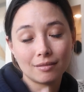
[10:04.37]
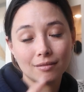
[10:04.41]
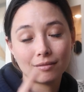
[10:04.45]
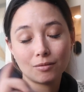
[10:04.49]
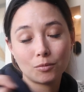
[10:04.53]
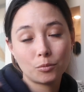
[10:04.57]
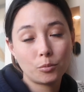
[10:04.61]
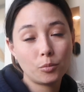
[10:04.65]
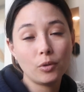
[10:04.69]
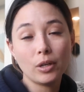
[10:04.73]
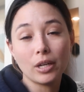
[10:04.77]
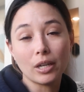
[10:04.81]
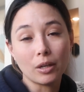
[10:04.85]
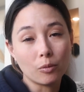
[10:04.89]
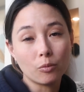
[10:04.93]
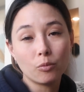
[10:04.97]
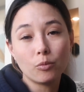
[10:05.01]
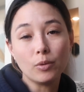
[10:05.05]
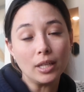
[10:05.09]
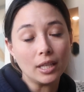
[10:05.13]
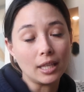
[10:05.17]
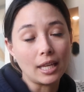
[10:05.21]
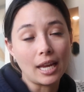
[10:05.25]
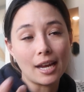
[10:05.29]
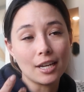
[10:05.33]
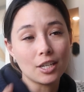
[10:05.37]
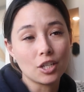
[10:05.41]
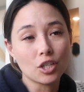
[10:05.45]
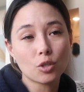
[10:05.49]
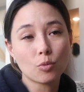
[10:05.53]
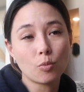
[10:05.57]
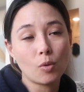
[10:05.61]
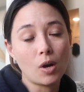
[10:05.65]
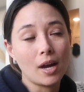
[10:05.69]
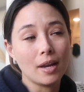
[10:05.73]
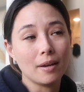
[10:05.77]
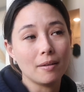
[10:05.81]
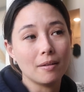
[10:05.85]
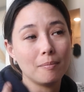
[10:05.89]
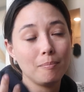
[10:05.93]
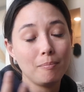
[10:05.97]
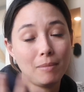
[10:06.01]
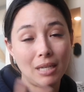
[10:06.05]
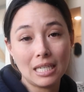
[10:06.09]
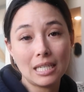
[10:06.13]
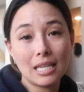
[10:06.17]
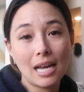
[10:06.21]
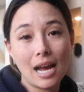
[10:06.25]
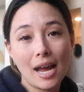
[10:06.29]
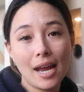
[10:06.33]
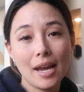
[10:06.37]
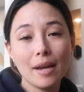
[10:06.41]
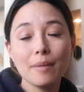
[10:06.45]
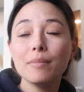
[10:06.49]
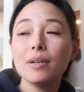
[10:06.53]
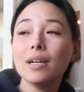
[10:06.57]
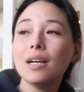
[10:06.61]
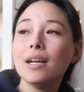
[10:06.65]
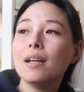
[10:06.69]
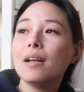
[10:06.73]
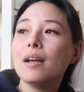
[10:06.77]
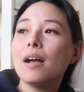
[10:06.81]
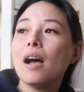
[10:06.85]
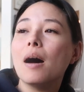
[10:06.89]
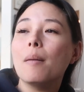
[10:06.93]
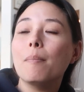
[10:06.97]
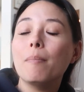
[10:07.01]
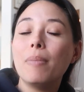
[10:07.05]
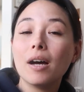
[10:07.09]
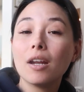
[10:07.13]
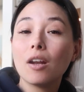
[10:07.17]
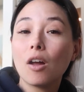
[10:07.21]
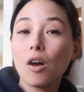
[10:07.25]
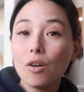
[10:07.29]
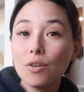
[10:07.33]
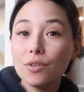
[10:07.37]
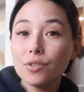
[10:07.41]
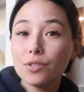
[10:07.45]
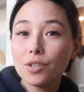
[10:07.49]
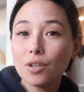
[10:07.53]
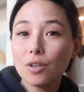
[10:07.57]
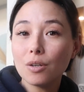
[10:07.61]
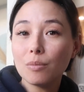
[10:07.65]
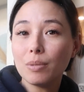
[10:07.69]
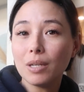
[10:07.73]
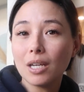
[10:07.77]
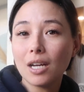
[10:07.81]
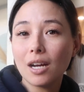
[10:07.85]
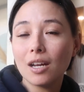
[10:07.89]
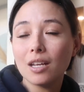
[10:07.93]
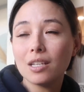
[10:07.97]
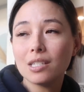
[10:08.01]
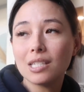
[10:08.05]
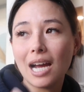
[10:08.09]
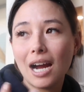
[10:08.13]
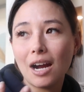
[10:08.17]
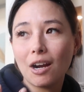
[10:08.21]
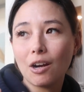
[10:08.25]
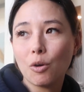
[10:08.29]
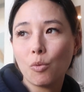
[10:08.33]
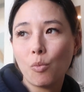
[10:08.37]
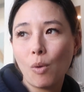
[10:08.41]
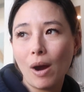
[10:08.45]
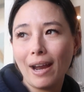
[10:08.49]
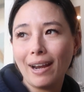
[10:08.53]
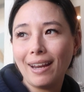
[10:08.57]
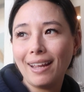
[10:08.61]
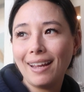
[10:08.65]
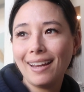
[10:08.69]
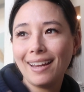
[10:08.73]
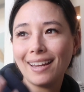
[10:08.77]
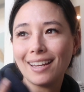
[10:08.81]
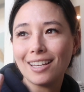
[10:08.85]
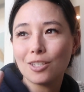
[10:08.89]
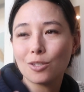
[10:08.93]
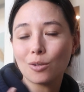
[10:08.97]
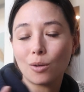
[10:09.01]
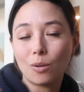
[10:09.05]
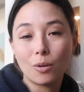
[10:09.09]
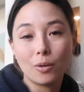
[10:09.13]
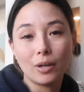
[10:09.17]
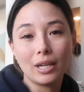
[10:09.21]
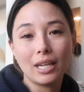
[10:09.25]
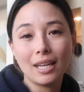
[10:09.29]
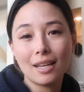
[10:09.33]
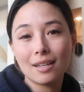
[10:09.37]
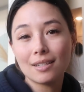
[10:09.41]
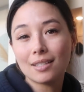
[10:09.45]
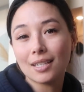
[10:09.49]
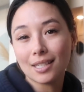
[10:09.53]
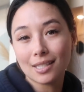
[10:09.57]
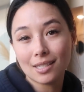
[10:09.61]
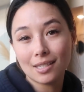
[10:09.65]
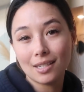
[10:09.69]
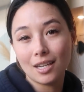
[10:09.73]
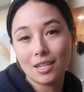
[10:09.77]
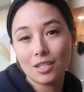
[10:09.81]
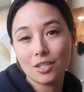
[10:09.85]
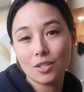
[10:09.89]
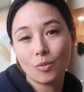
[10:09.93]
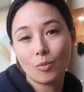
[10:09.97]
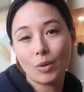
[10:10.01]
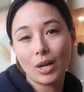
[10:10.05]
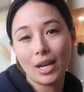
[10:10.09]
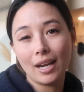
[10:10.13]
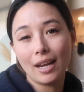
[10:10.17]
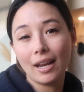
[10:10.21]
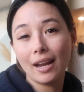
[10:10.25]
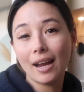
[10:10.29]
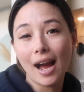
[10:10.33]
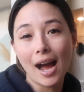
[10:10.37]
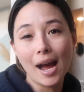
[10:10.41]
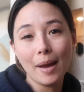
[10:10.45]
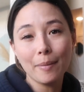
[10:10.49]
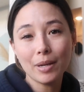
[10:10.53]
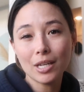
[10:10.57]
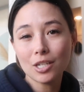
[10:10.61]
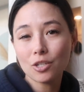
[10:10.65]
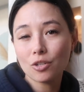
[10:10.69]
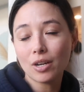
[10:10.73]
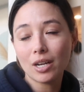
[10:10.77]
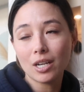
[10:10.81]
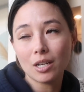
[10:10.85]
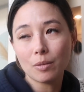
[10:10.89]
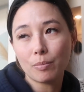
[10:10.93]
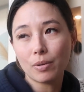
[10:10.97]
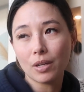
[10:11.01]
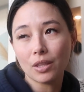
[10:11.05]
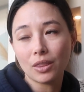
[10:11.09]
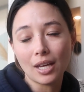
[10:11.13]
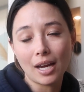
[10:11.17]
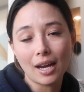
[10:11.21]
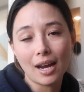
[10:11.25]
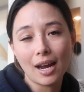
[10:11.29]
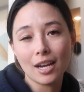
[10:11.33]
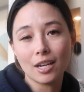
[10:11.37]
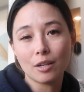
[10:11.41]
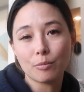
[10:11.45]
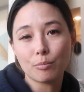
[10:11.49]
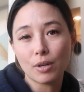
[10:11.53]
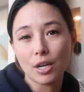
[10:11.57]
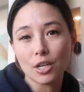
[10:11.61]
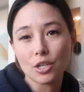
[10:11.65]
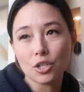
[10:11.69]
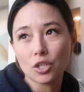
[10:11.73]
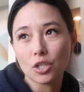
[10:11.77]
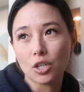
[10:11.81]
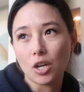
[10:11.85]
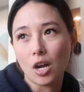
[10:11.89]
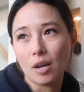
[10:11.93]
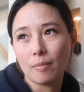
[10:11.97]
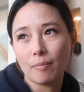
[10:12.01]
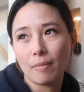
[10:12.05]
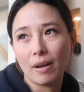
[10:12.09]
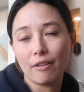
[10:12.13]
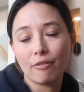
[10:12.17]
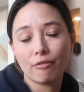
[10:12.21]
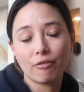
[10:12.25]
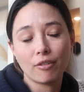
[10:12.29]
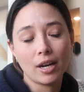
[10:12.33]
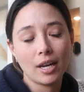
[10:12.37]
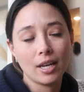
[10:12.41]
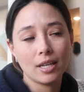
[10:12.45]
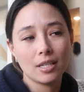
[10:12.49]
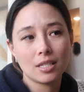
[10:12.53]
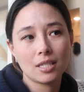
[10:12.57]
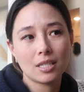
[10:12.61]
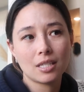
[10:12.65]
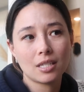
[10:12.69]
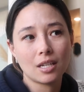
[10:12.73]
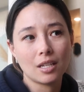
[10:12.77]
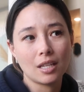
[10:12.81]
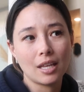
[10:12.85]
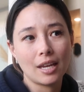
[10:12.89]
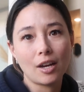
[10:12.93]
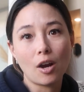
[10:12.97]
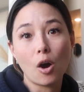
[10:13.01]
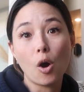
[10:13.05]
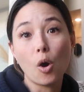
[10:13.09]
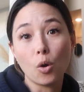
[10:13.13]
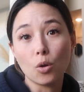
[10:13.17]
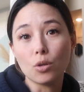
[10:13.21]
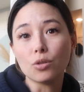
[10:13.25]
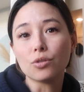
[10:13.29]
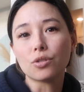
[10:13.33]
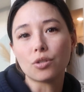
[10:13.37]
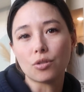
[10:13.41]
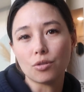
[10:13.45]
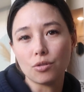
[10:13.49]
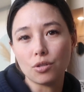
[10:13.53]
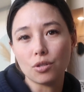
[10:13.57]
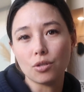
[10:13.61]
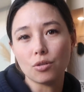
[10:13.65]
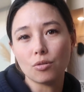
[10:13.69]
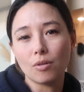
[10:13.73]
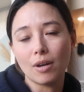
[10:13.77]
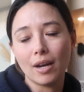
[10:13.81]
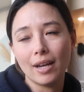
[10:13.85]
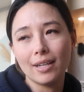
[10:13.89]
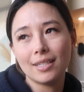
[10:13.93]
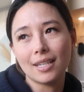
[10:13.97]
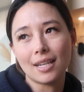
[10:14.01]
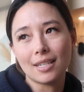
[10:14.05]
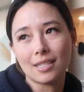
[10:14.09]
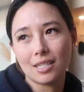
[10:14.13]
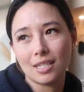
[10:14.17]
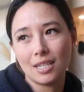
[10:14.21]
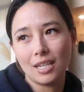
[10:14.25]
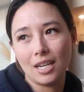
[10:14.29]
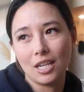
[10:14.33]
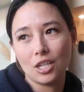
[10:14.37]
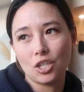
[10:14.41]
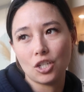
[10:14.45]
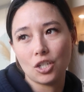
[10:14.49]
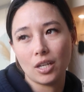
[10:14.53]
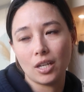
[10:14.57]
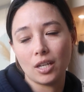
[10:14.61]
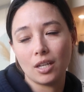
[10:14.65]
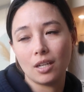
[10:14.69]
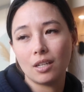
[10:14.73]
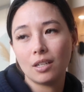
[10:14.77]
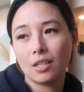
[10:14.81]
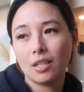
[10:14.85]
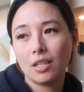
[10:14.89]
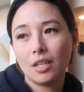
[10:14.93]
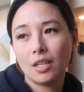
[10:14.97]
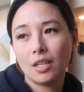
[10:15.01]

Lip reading: really, I just want me time. But also because our wedding is already a destination wedding, I'm not trying to put that kind of pressure on my friends to like also do a destination